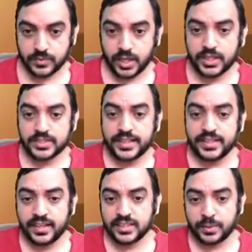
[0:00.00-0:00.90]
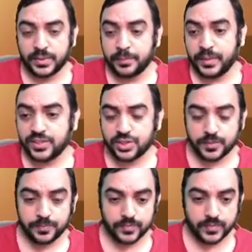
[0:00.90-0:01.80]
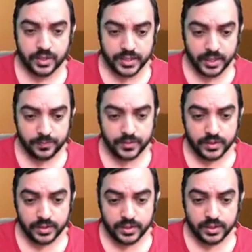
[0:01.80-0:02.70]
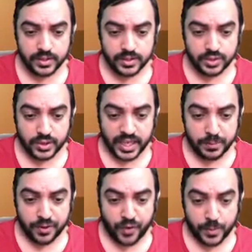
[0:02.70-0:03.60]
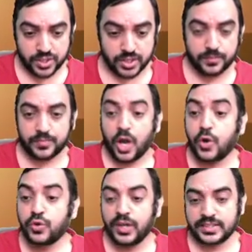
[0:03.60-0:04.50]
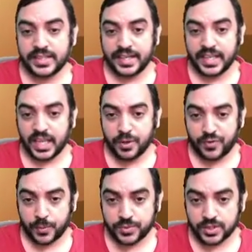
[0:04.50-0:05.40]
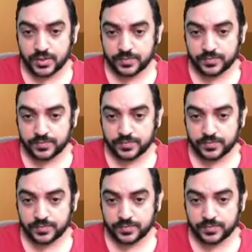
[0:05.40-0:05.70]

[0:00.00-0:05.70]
I'll just write it in a separate page. Okay. So type of option, how to decide type of option.